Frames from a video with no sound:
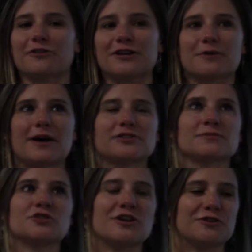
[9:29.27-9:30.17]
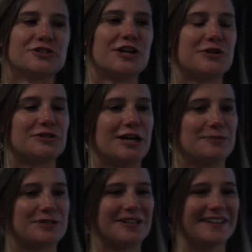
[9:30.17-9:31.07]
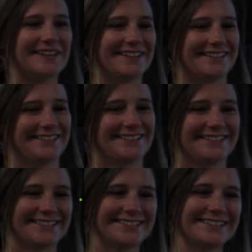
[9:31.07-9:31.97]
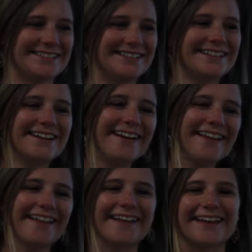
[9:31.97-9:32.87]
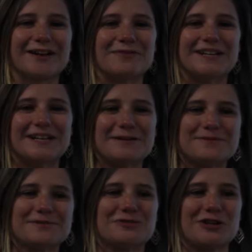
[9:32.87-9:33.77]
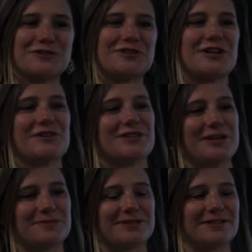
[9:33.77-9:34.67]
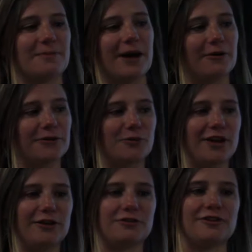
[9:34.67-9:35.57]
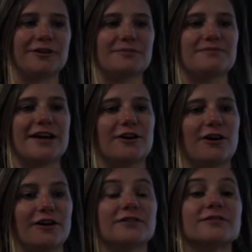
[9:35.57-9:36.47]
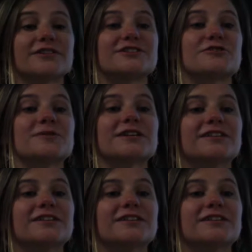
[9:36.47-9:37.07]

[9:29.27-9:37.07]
now think about some gender stereotypes. Can anybody name some gender stereotypes about the way you think men are? Excuse me?